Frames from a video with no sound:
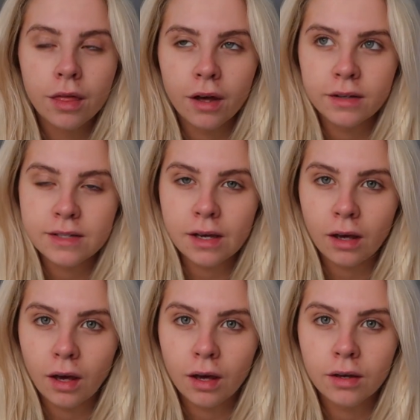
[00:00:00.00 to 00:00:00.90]

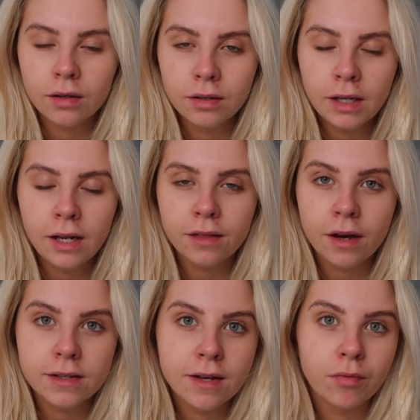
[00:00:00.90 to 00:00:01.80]
nearly
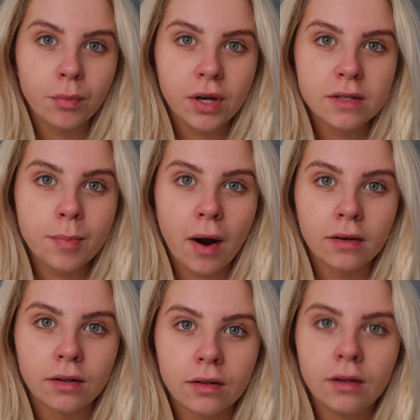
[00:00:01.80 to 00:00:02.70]
37 weeks
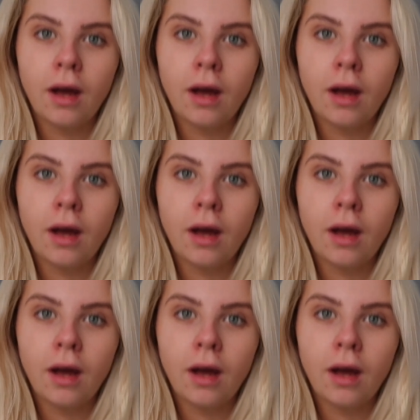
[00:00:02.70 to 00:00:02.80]
pregnant,